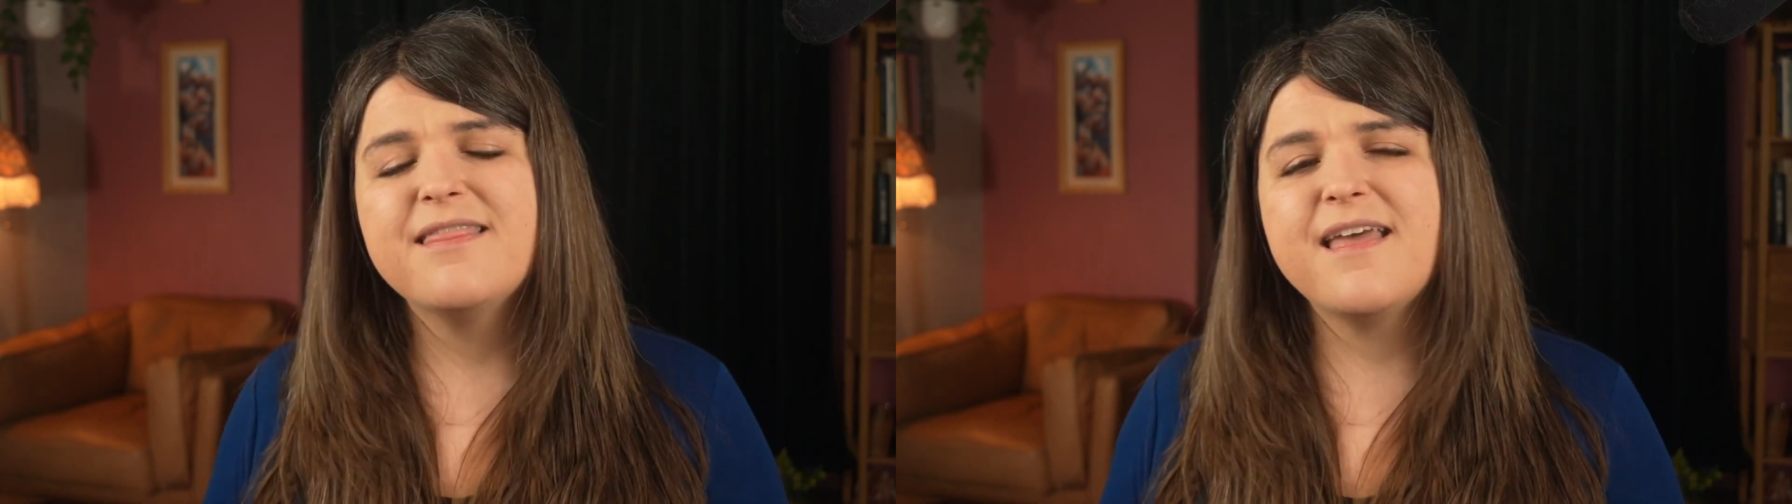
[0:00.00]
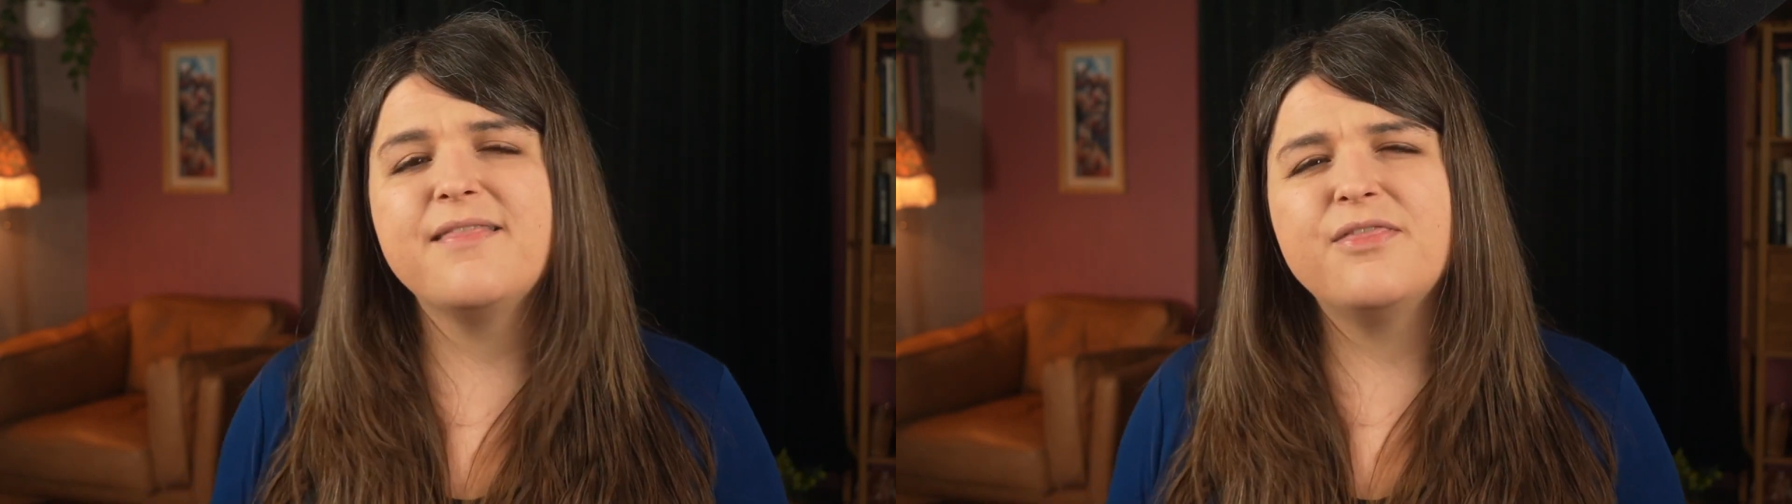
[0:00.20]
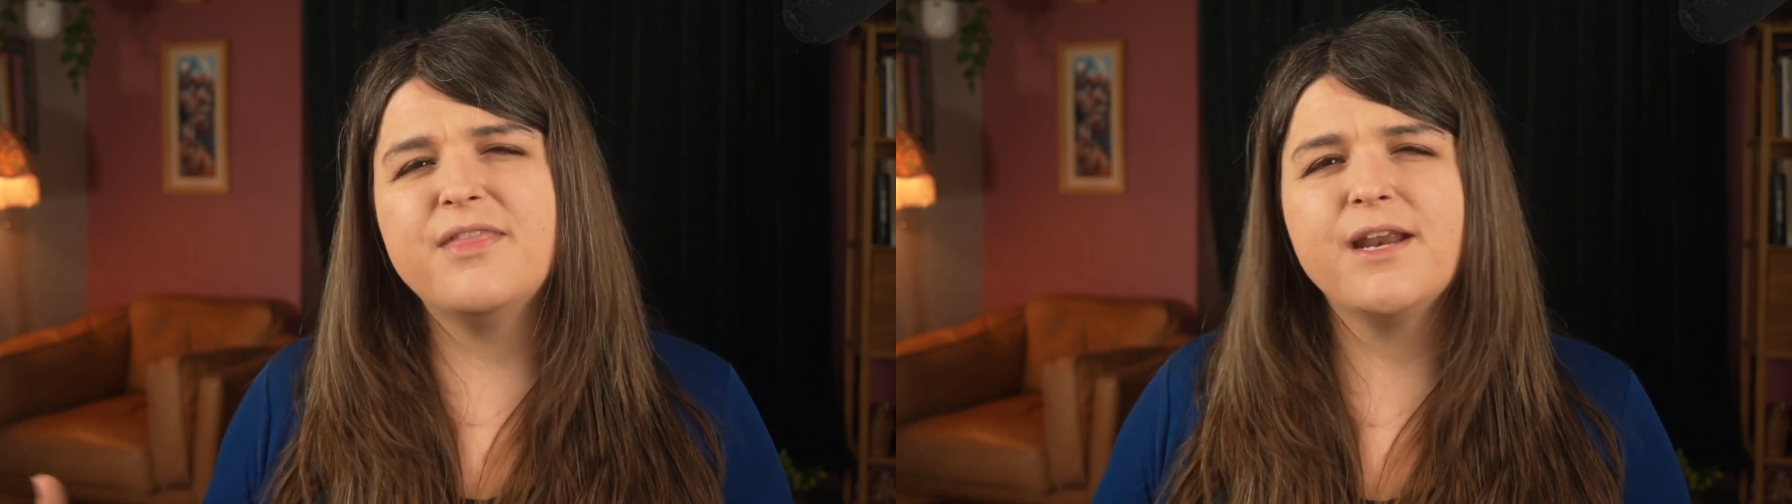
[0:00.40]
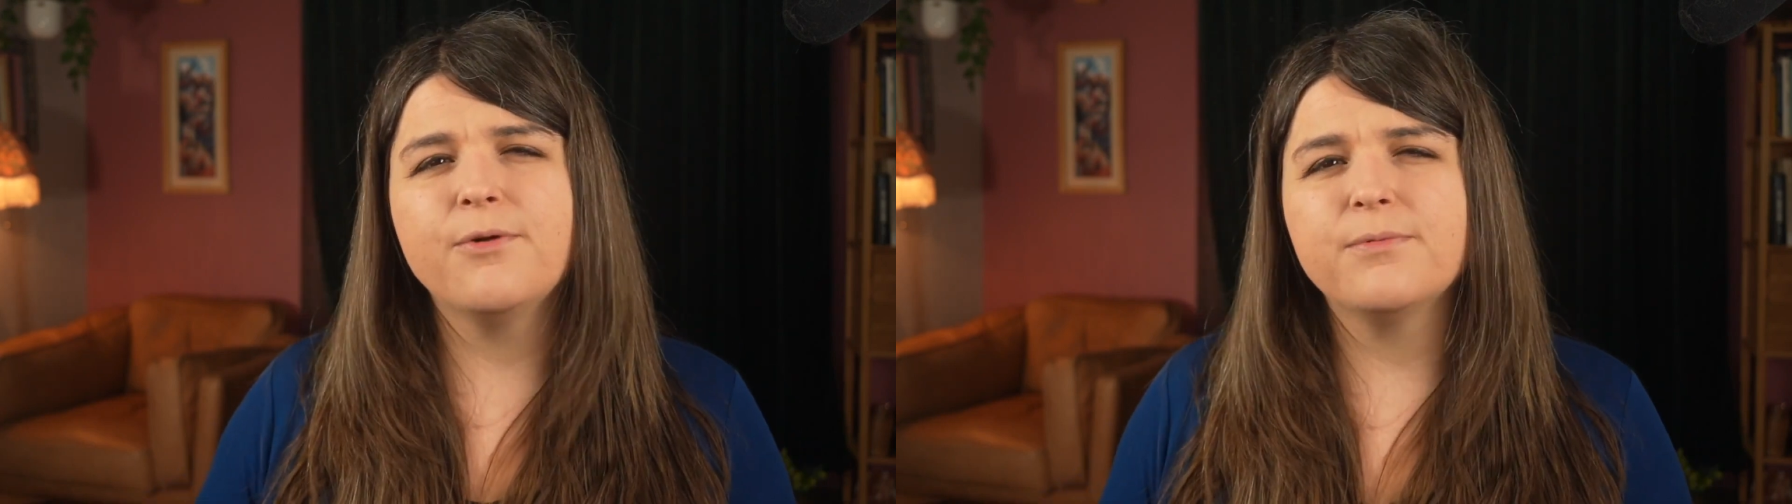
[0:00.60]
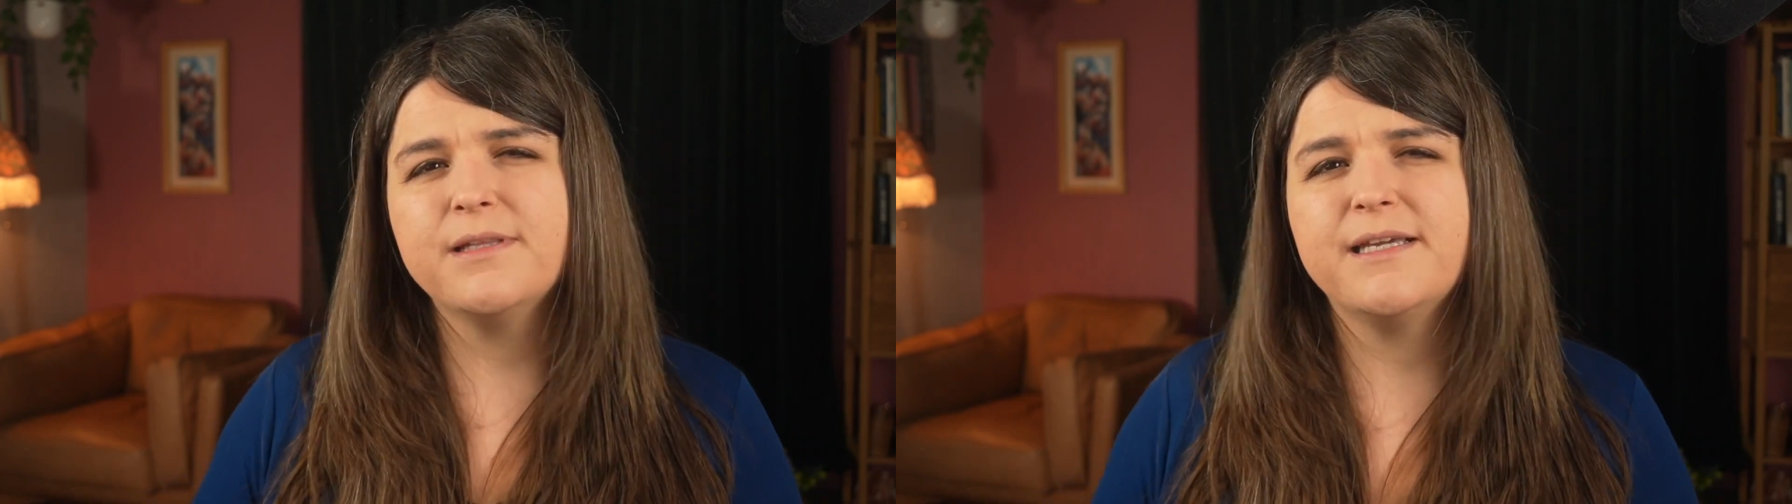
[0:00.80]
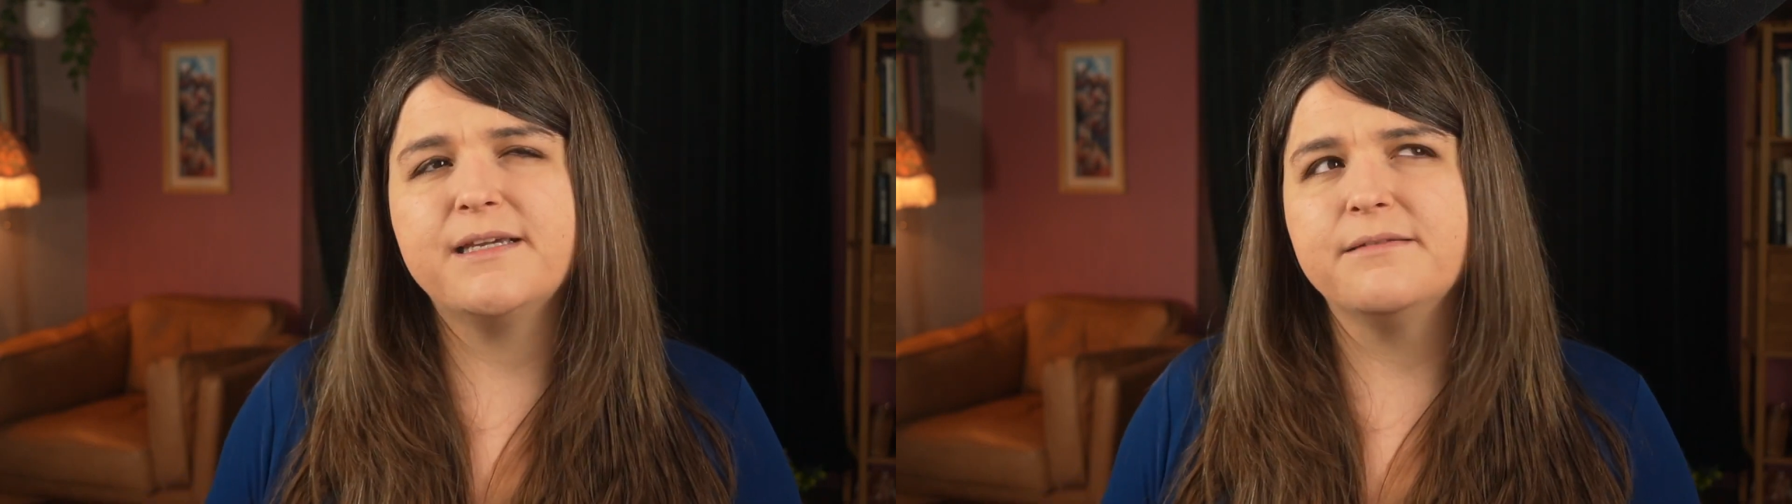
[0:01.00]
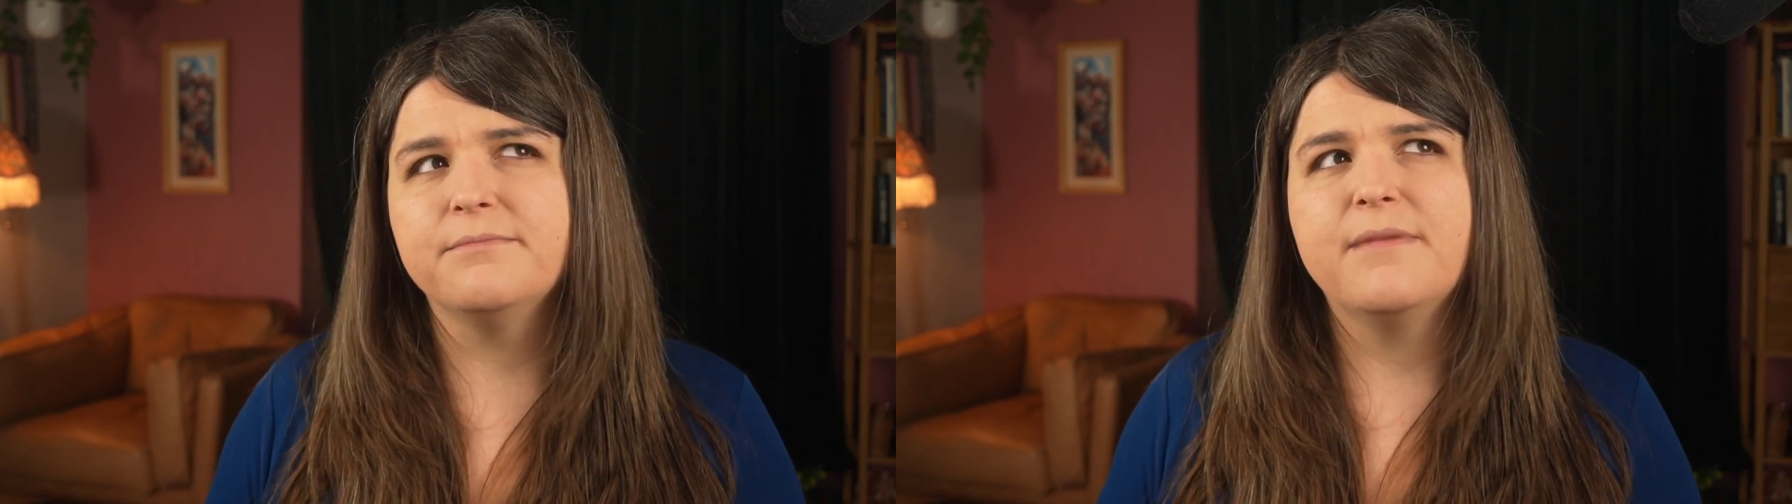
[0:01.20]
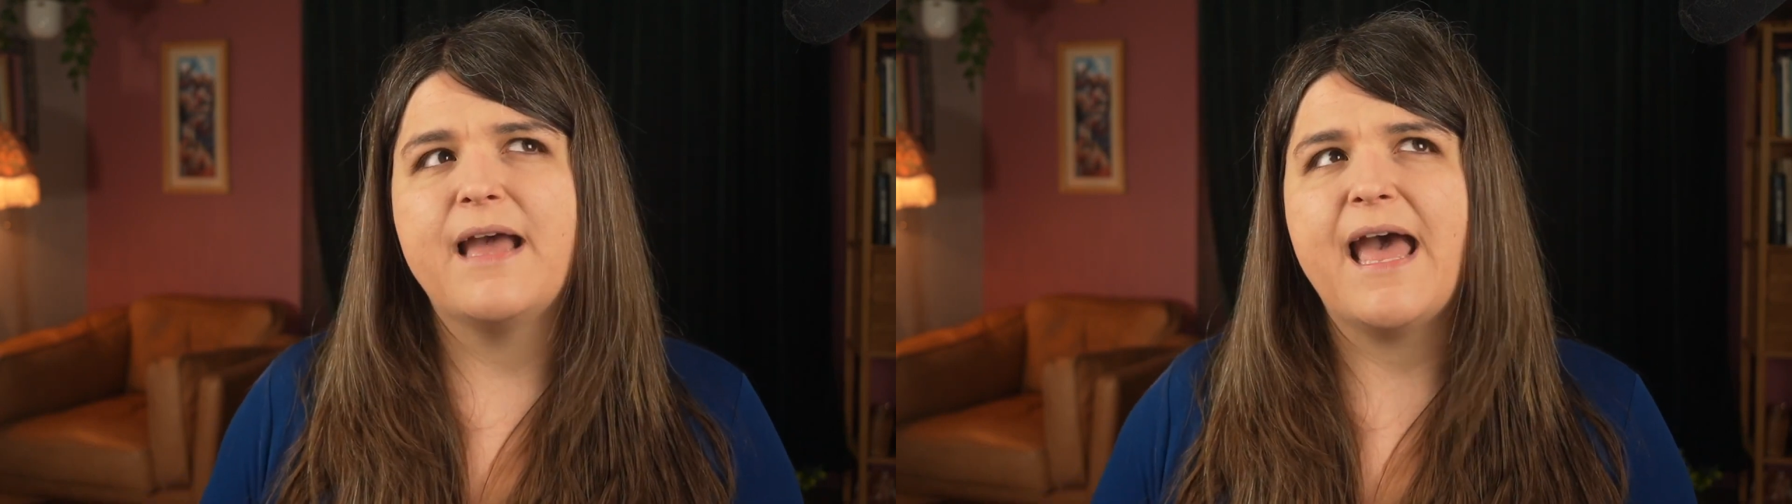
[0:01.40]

then they don't really